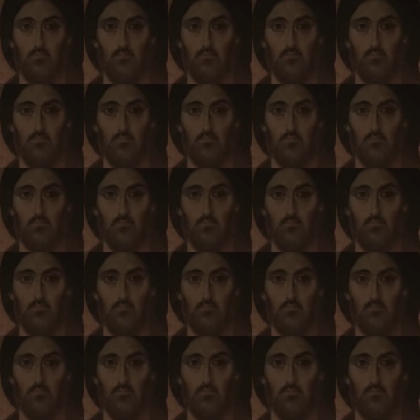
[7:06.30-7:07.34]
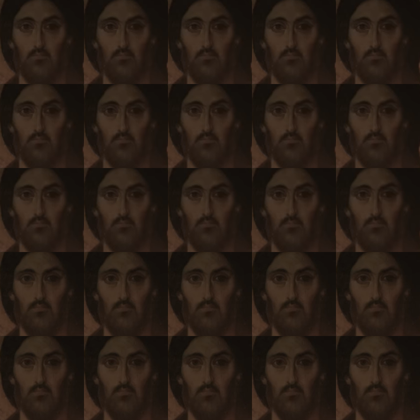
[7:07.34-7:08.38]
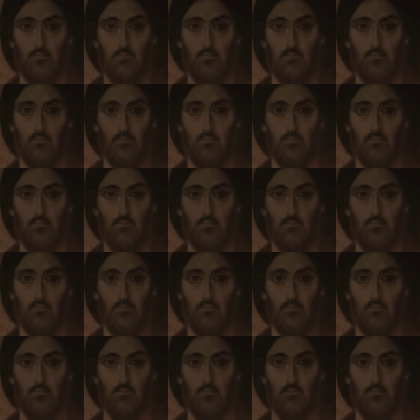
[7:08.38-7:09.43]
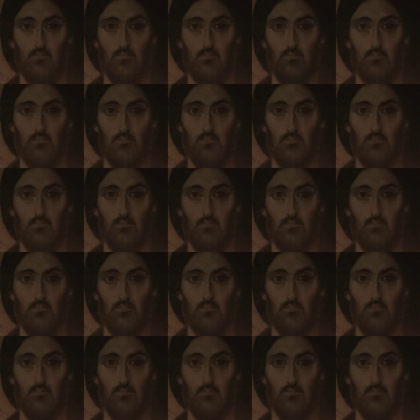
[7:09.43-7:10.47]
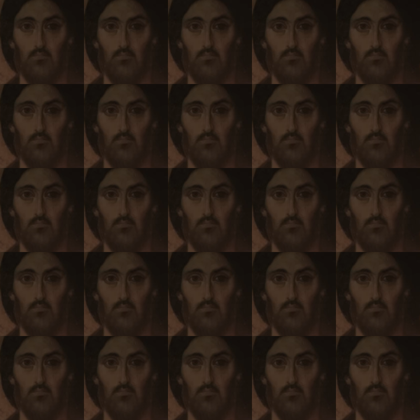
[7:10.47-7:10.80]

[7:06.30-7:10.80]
The face doesn't move, so there is nothing to read.